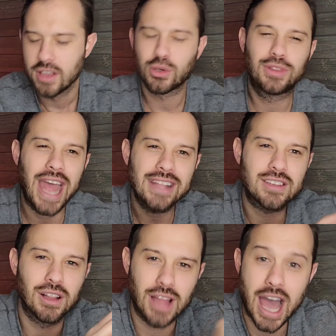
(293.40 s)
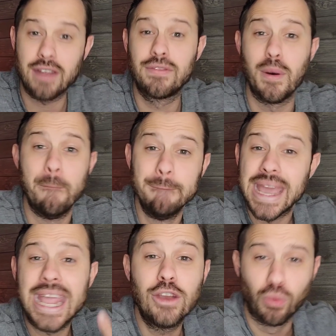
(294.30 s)
So that's a lot of the
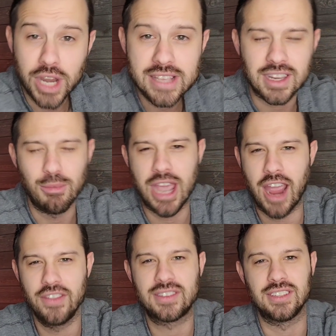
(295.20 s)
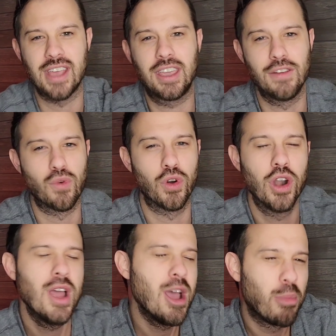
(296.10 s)
main reasoning behind this executive
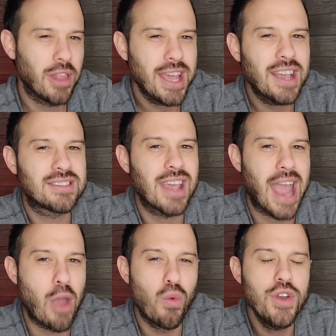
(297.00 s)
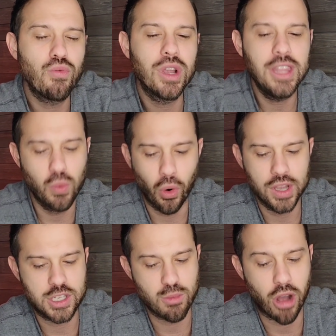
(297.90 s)
order. But like I say, I wouldn't really
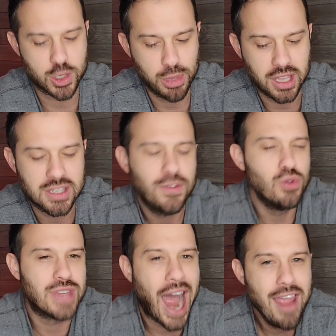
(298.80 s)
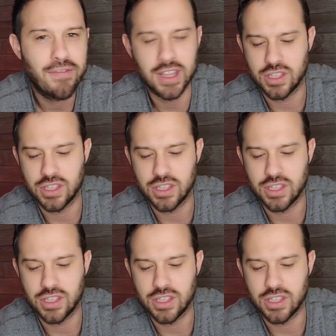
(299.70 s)
worry too much because if you dive